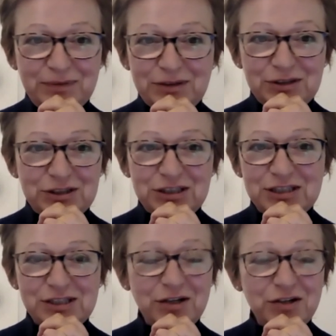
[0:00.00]
She's
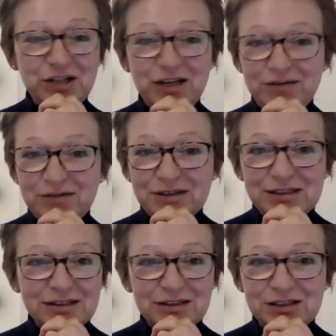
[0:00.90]
so
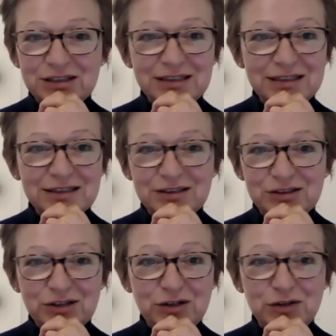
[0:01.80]
generous. She's
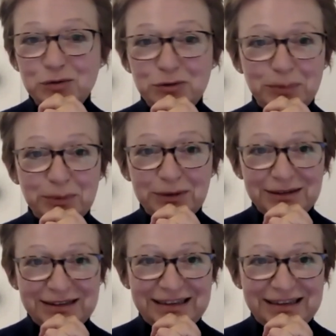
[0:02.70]
adorable.